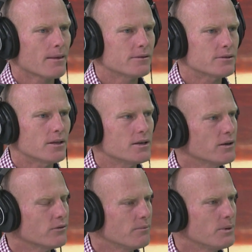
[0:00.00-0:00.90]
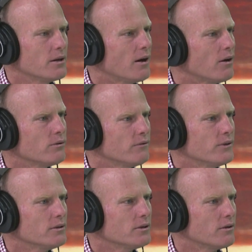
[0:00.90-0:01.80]
suddenly there was a big hole to
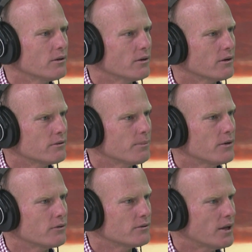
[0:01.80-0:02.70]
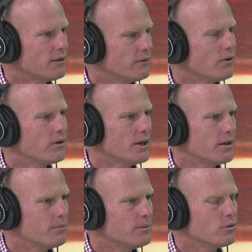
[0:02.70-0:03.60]
fill, and I suppose I started to find
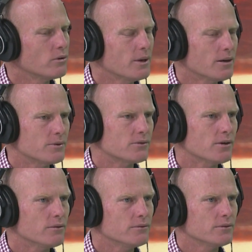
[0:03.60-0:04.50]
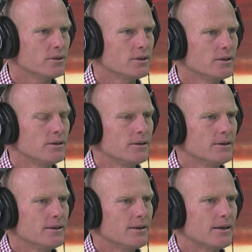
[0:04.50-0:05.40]
out a bit more about myself.
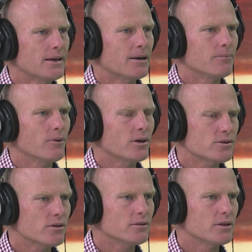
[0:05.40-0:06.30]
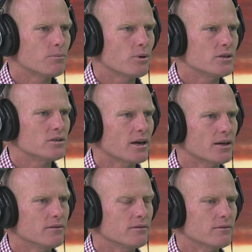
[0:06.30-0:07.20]
I certainly appreciate